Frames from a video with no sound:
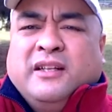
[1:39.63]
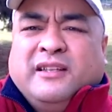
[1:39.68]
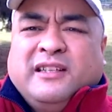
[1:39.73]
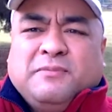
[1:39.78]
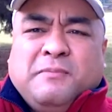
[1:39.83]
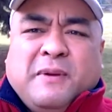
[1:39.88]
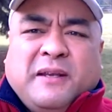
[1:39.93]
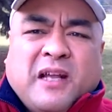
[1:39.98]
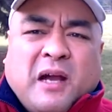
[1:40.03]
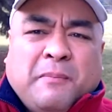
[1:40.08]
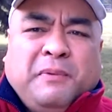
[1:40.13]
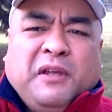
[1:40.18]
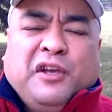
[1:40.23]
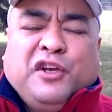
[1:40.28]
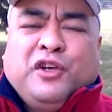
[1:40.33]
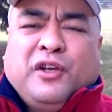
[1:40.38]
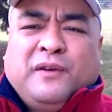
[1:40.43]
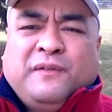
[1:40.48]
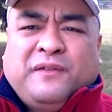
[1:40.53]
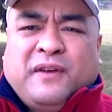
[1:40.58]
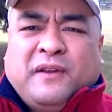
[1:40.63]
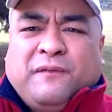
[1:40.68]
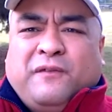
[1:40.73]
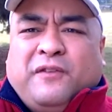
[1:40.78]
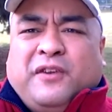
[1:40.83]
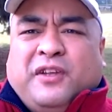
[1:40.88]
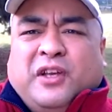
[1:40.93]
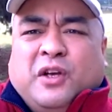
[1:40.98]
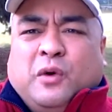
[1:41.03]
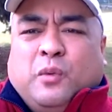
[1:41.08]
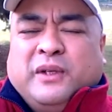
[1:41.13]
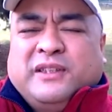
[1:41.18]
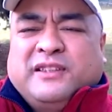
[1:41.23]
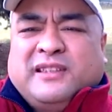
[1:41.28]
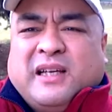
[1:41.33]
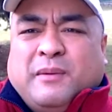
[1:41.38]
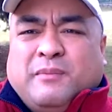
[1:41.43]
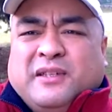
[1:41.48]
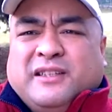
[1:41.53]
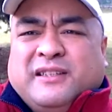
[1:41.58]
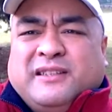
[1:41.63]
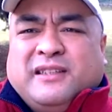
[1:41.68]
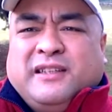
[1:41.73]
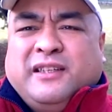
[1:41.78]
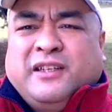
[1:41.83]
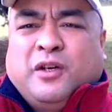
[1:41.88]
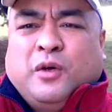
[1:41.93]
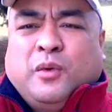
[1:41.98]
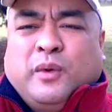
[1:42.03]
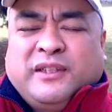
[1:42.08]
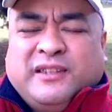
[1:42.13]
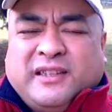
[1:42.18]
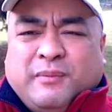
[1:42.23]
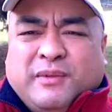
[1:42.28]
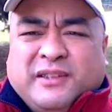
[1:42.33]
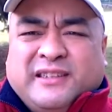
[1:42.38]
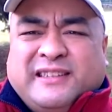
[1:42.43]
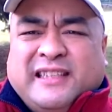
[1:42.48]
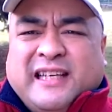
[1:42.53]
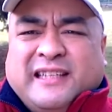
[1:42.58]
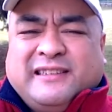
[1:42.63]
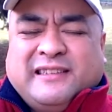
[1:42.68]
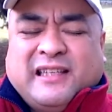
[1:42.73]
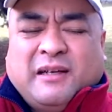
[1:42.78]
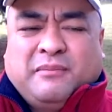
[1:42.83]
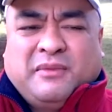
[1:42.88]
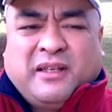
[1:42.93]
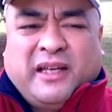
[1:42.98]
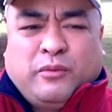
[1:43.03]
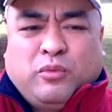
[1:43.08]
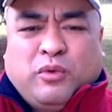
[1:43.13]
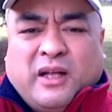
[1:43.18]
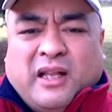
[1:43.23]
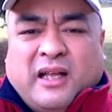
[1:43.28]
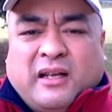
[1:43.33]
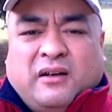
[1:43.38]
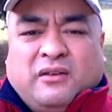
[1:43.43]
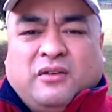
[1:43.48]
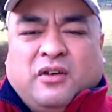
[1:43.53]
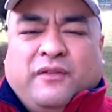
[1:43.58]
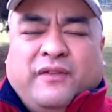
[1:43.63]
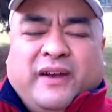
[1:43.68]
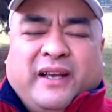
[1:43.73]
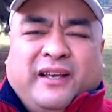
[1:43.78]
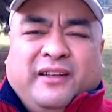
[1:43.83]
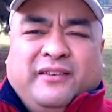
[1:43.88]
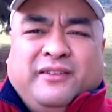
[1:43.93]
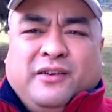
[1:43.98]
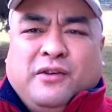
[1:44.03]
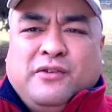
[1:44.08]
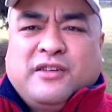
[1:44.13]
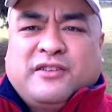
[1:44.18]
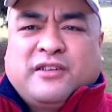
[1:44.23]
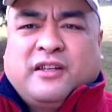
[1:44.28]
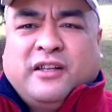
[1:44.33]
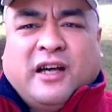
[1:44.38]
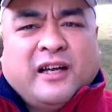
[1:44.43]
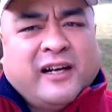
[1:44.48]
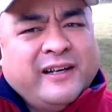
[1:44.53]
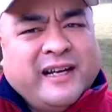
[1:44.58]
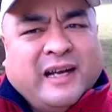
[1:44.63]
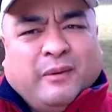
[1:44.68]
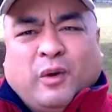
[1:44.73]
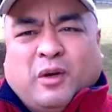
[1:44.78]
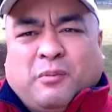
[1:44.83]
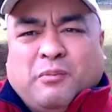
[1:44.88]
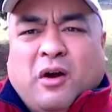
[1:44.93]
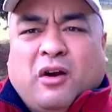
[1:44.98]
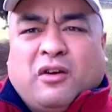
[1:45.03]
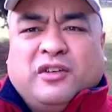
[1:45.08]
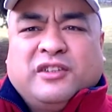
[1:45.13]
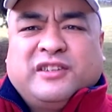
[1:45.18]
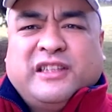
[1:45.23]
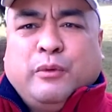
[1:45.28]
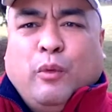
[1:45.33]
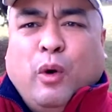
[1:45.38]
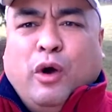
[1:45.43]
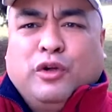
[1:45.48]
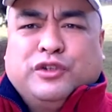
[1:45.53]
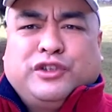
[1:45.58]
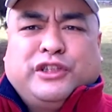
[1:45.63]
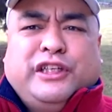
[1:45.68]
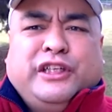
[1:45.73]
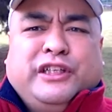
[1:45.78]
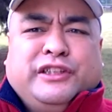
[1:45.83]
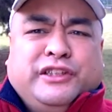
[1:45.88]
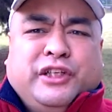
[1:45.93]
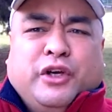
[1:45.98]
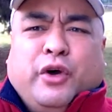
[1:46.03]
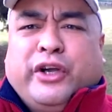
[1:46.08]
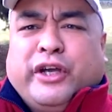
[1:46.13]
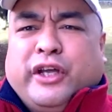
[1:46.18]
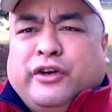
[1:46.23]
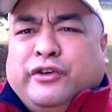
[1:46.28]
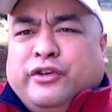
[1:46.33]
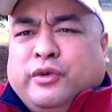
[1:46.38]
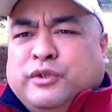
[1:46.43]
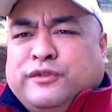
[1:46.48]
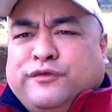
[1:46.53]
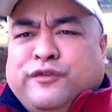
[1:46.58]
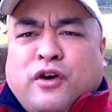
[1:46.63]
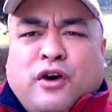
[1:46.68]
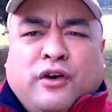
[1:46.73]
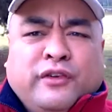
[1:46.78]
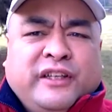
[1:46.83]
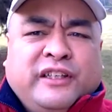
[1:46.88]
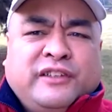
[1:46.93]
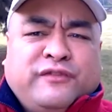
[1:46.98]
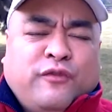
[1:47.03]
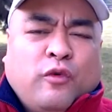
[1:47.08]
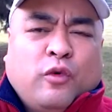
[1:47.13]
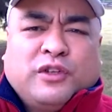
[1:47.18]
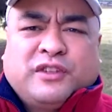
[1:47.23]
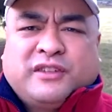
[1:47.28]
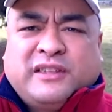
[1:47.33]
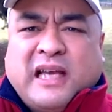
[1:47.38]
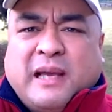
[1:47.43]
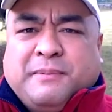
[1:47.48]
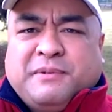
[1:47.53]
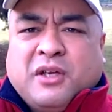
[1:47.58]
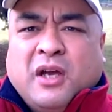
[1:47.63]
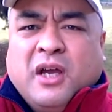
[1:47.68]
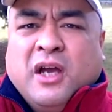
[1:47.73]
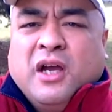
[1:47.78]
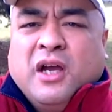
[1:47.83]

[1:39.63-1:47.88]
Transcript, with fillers: This may not be a good fit for you. When someone's, you know, when someone says something like, "Well, I don't know if I could do this," a lot of network marketers say, "Well, it's easy. All you got to do is follow these four steps,"